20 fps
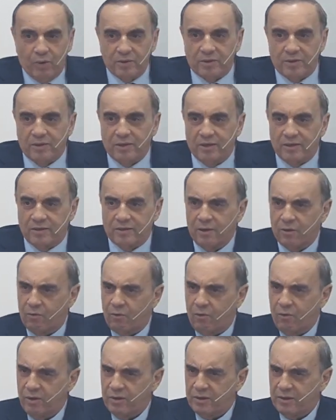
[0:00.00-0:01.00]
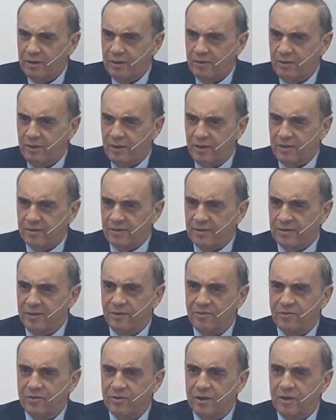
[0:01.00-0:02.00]
I'm amazed with science.
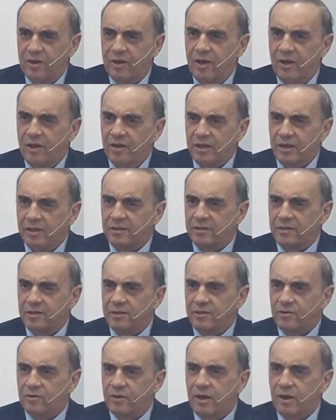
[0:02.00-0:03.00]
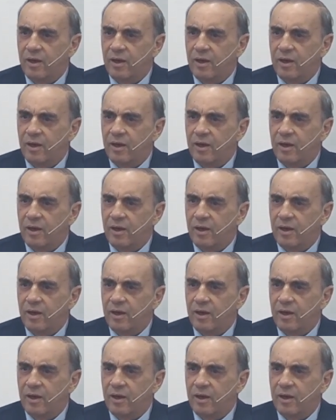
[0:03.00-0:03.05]
How interesting, right?